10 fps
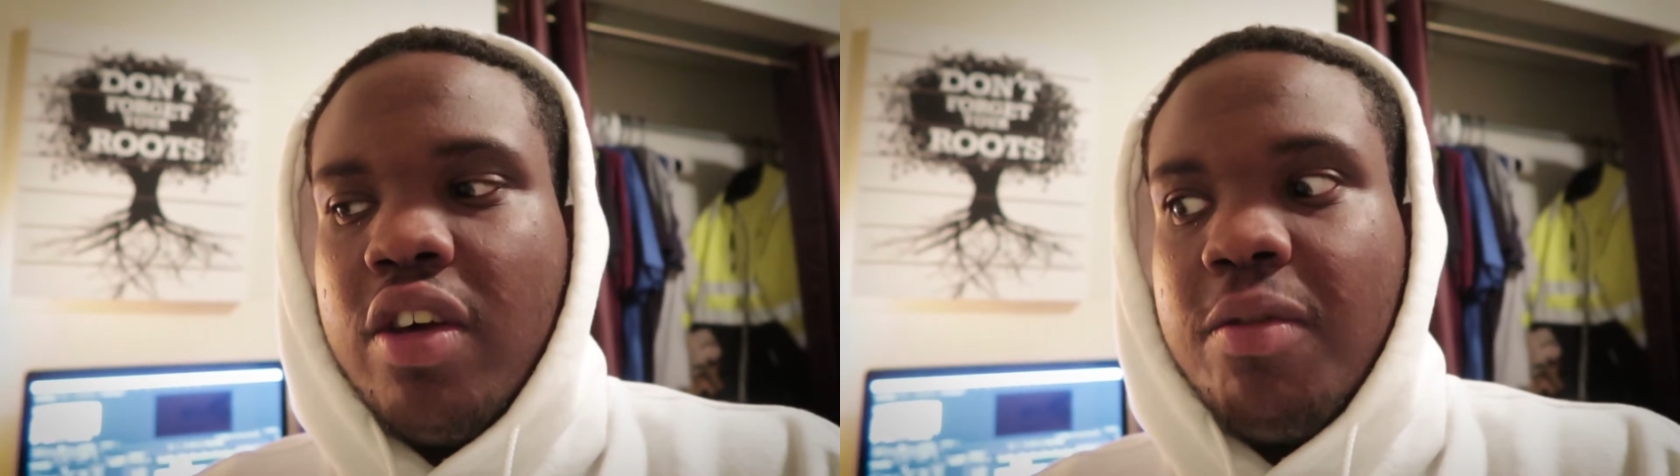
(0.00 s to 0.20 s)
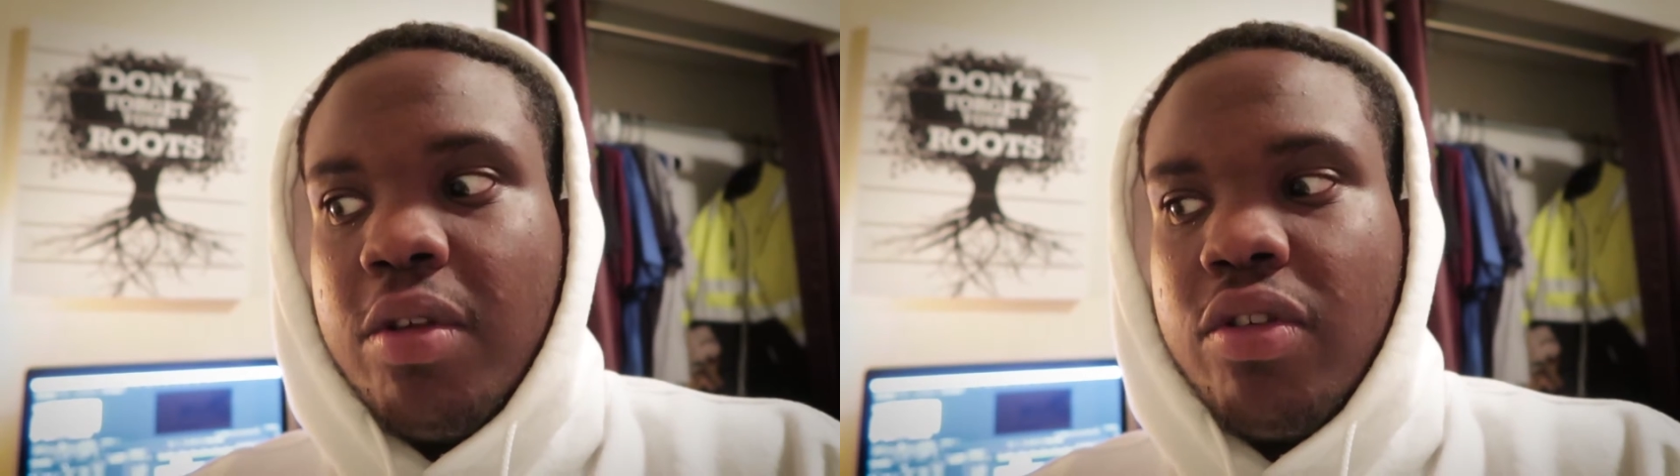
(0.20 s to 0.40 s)

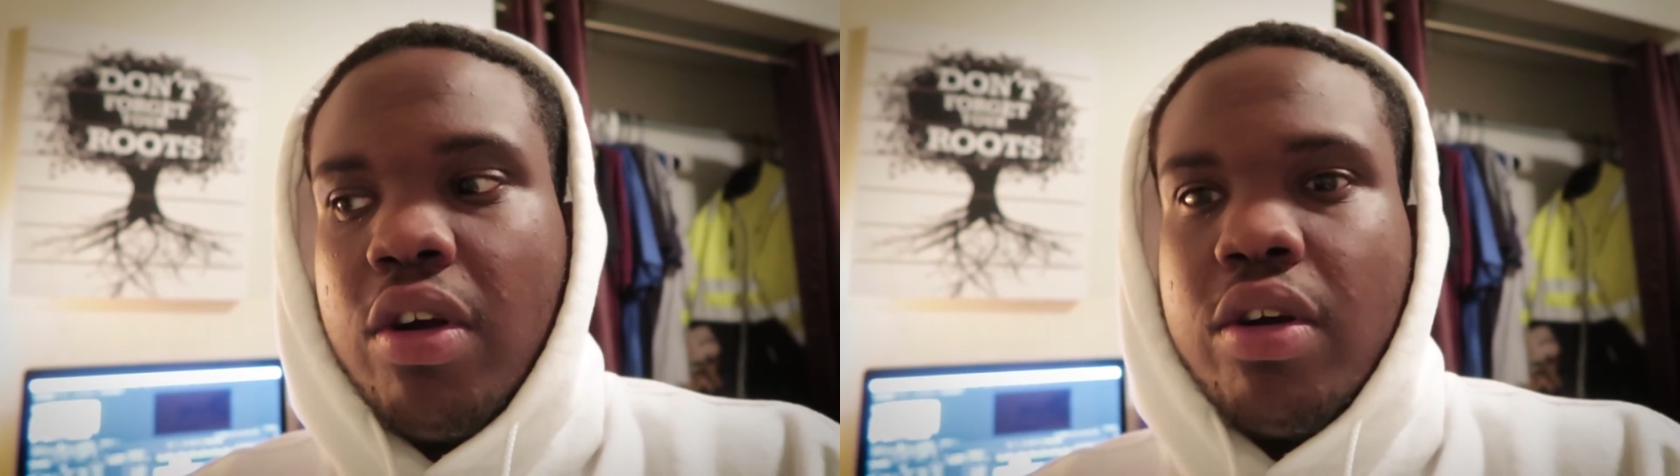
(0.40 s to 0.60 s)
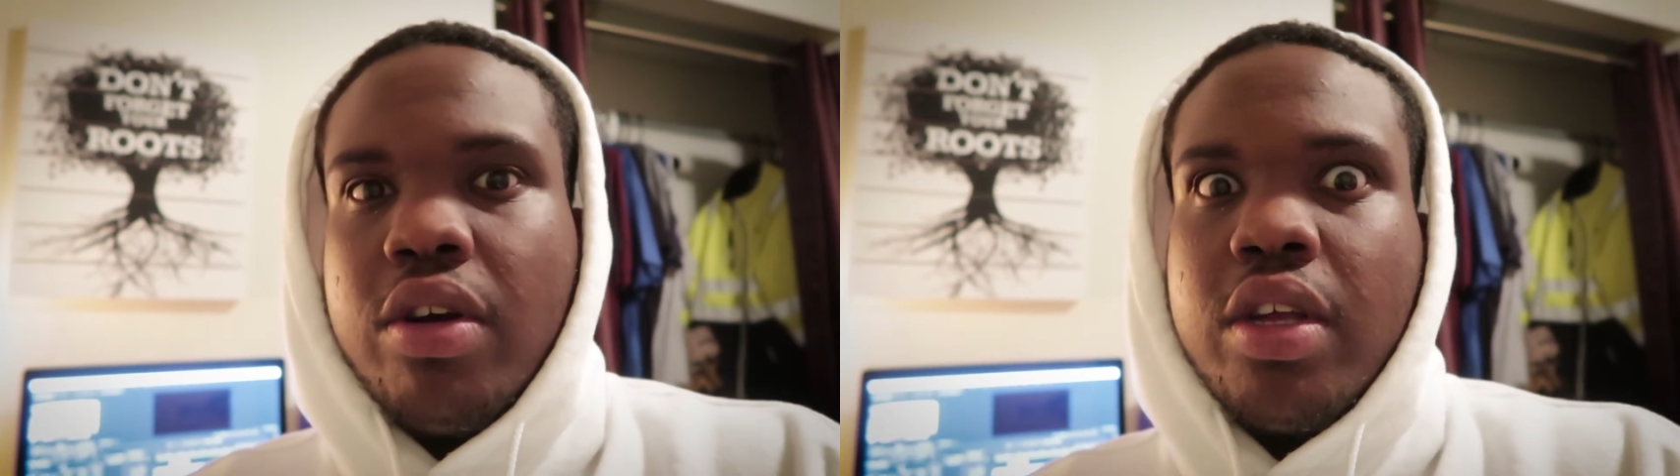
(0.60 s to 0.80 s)
I've been
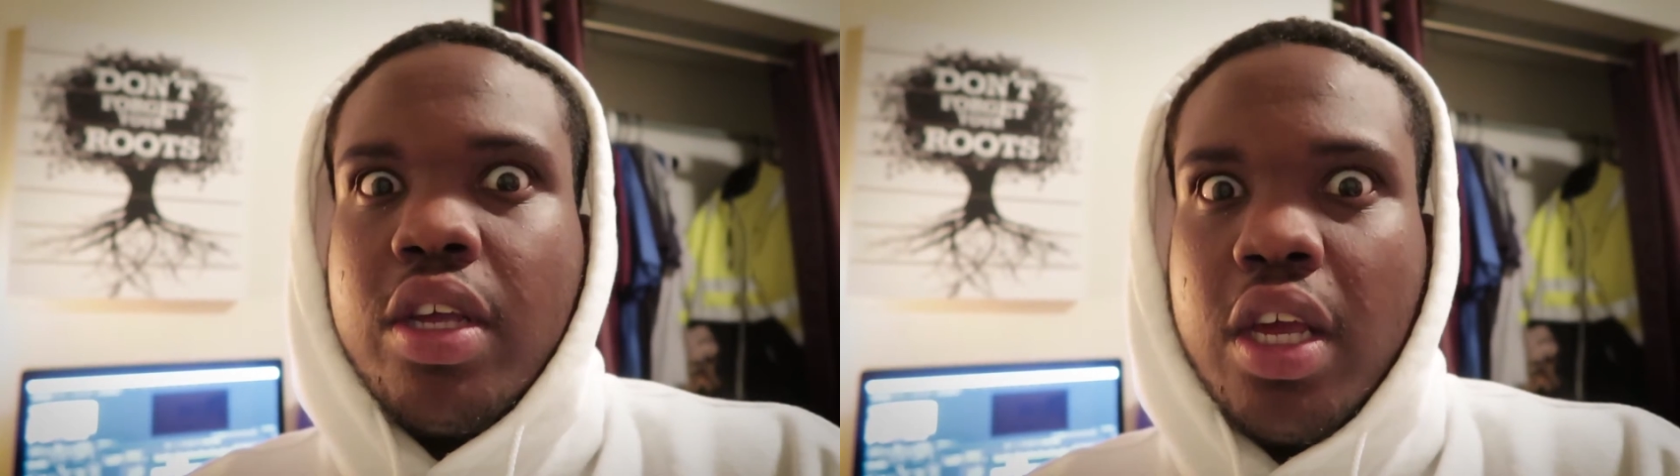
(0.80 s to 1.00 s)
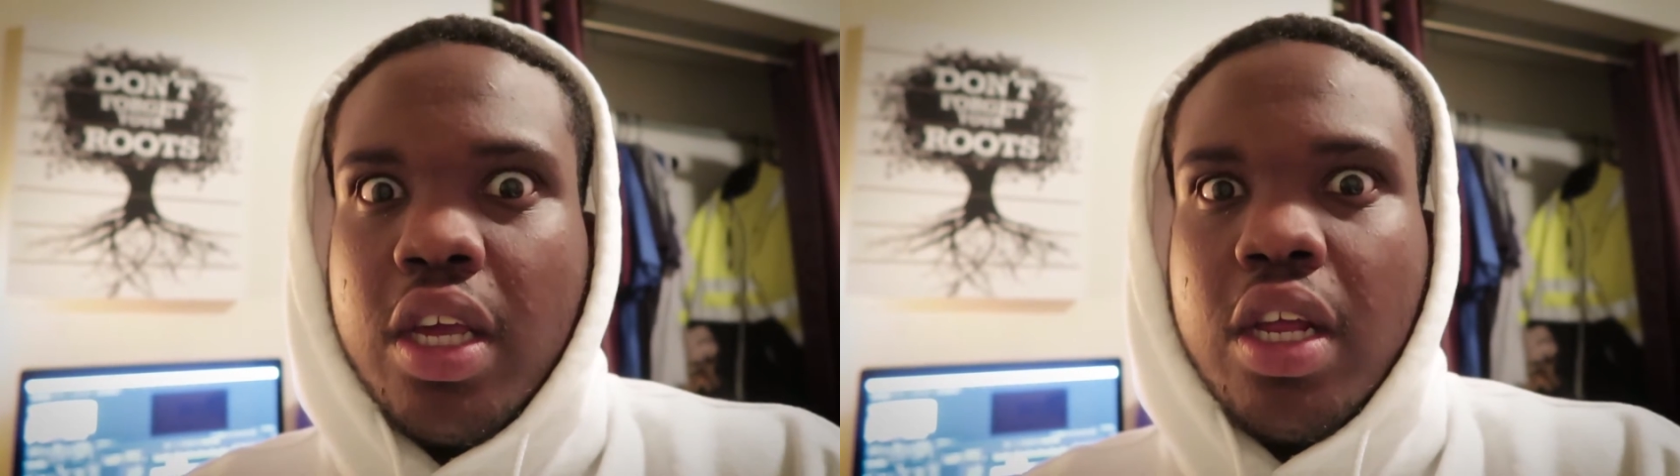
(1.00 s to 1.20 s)
starting to
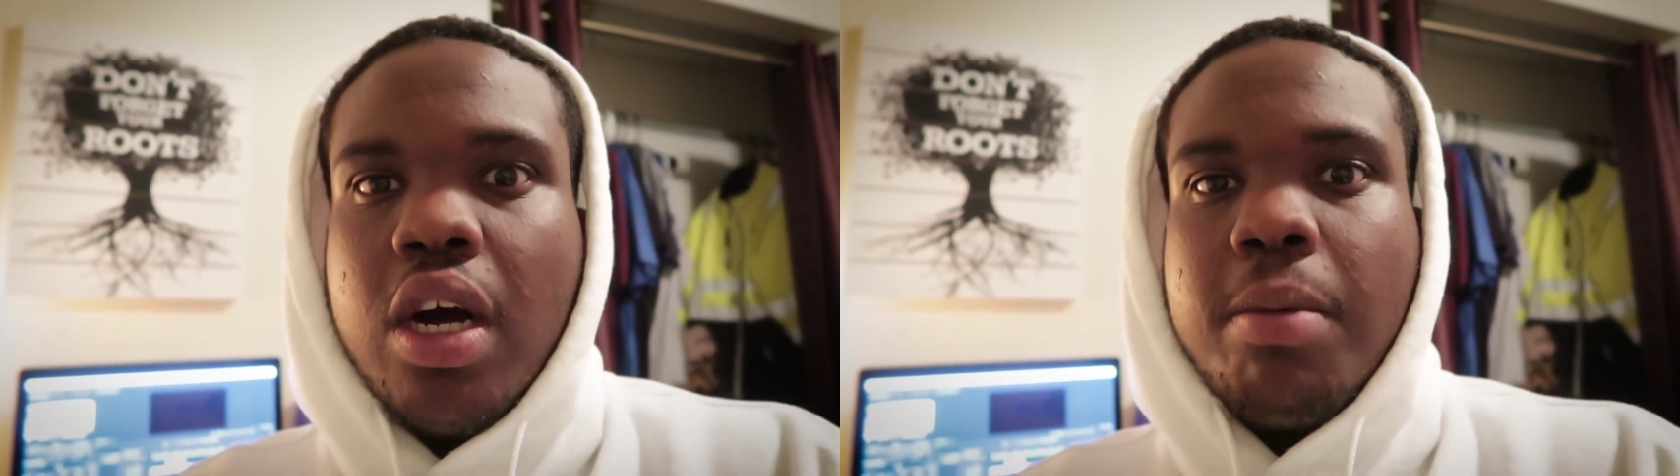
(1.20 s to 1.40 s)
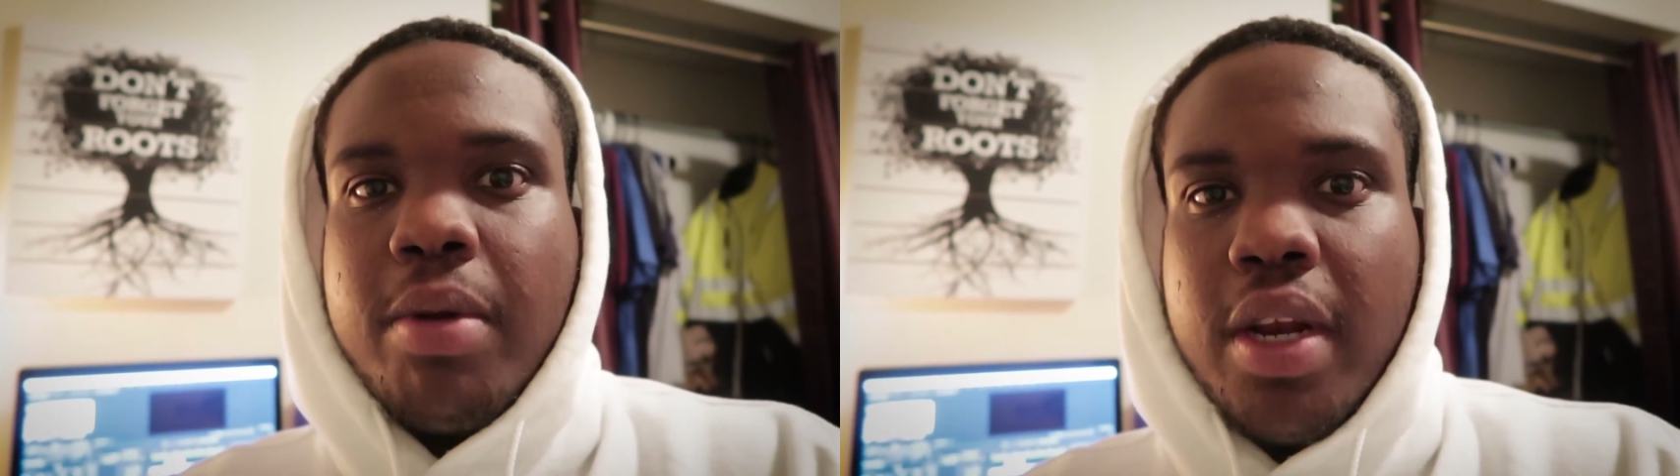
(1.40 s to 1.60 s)
kick it
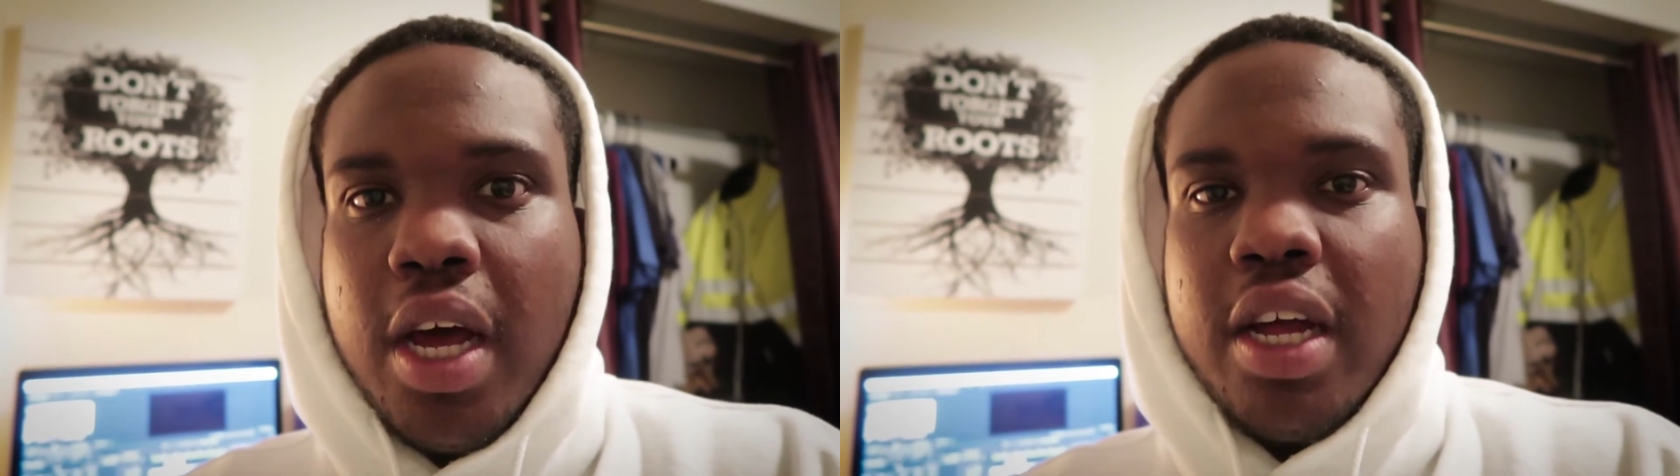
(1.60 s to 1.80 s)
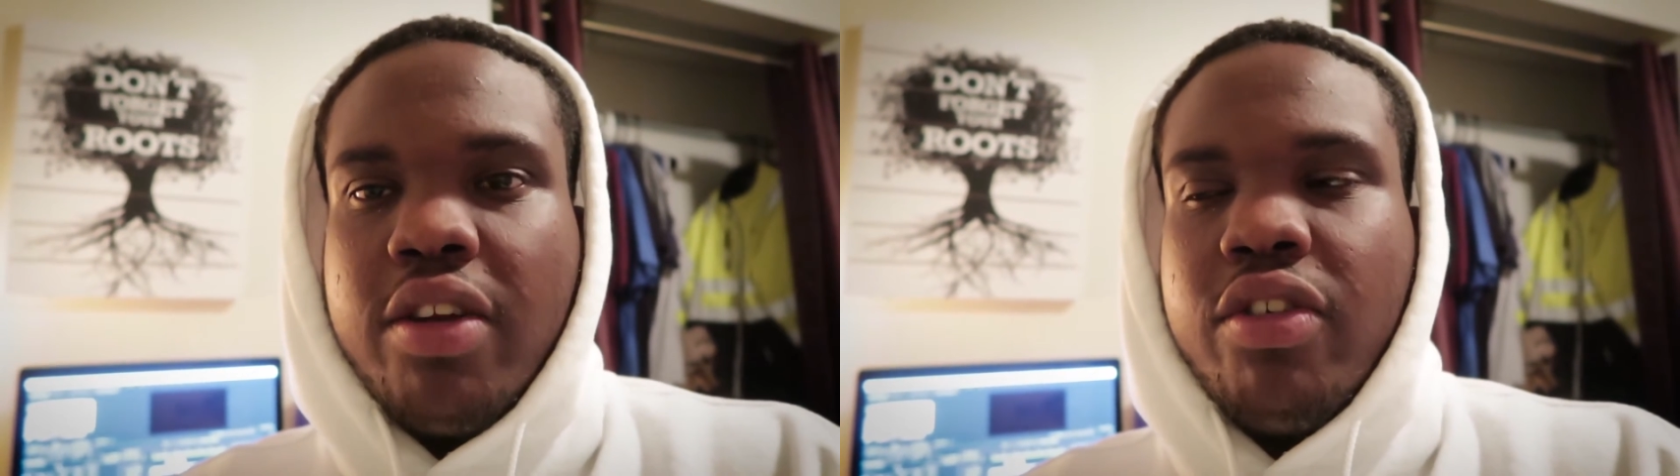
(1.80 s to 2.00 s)
up a
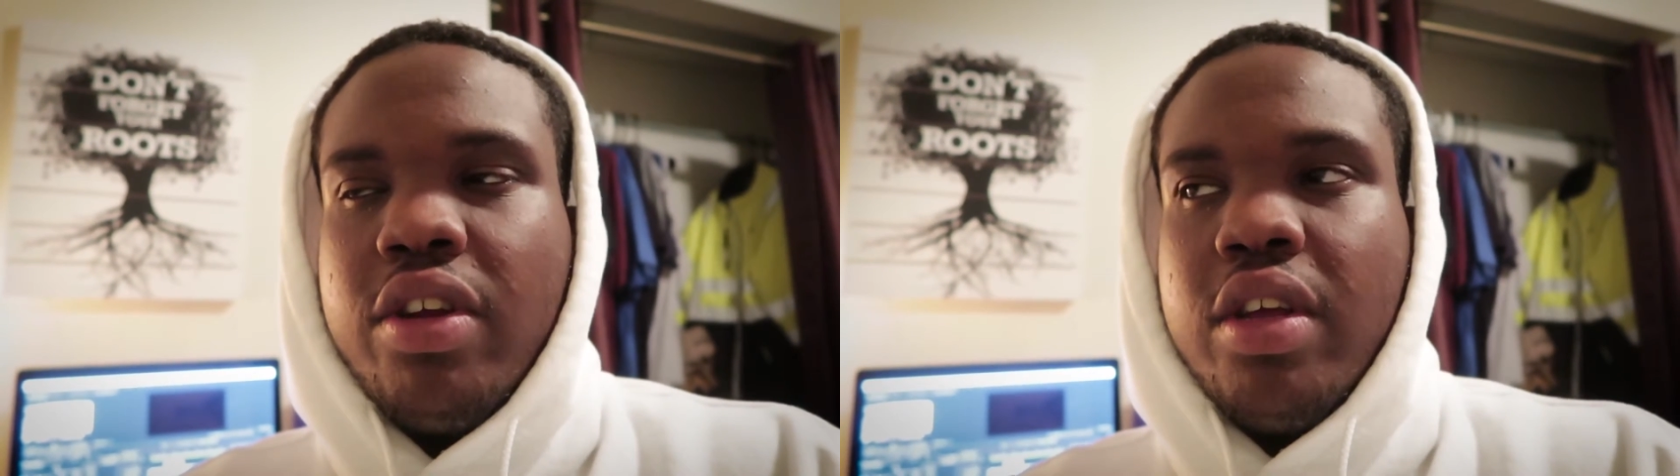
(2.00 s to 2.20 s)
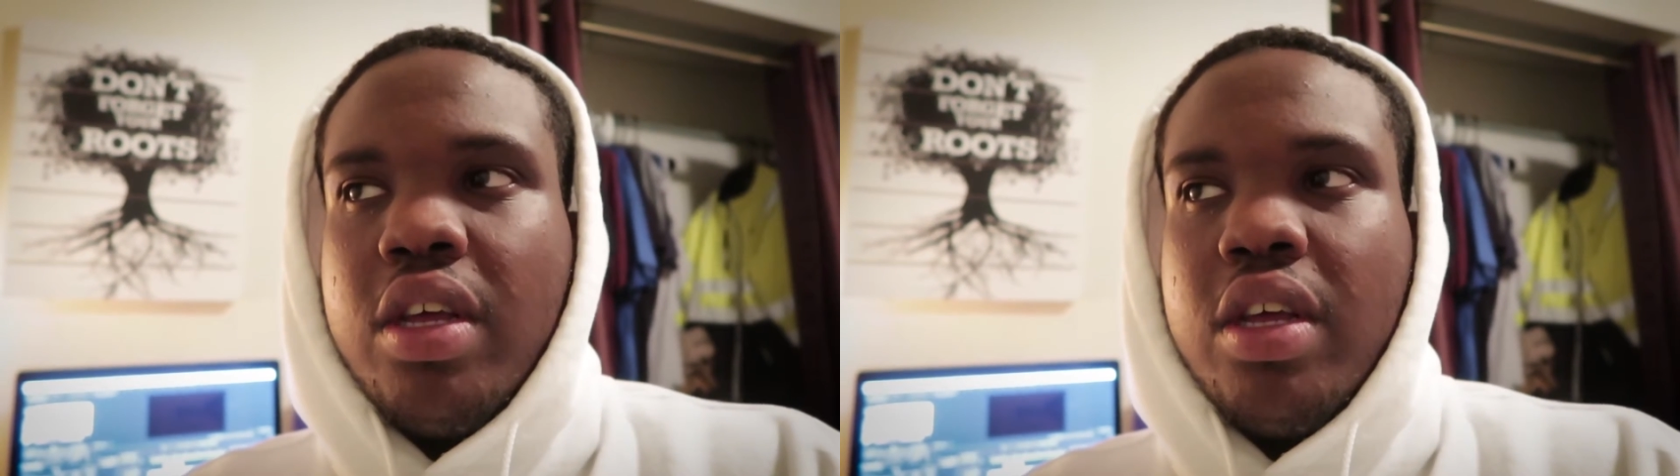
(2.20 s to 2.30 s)
notch.